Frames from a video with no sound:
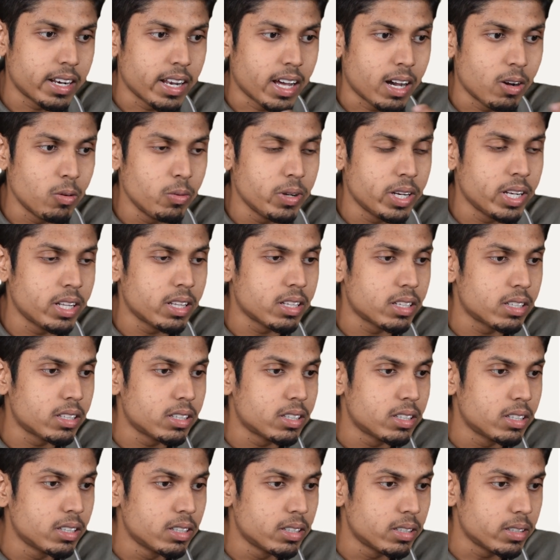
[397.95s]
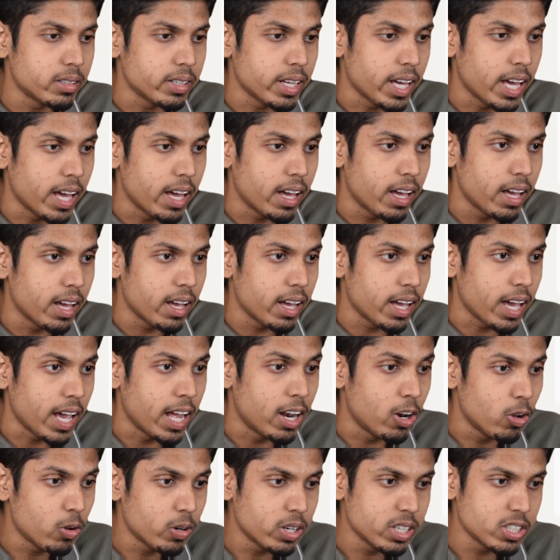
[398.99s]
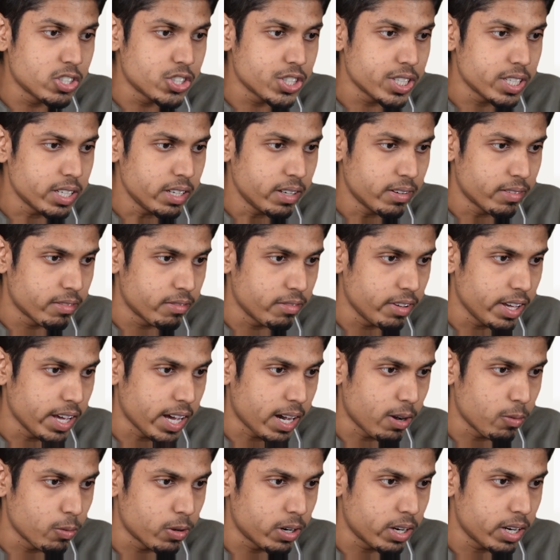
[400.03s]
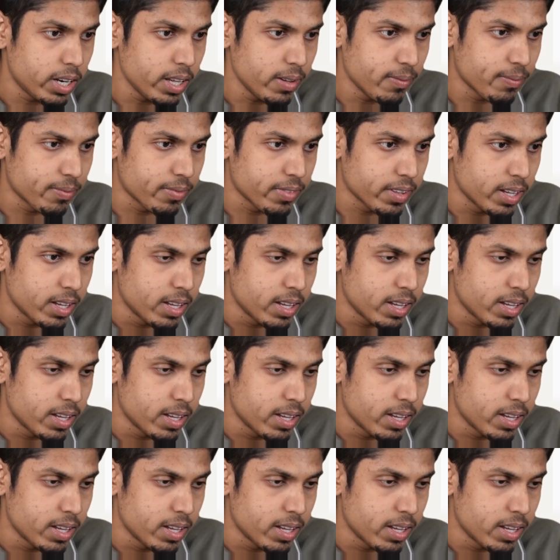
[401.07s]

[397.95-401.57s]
now in the yellow region, we have only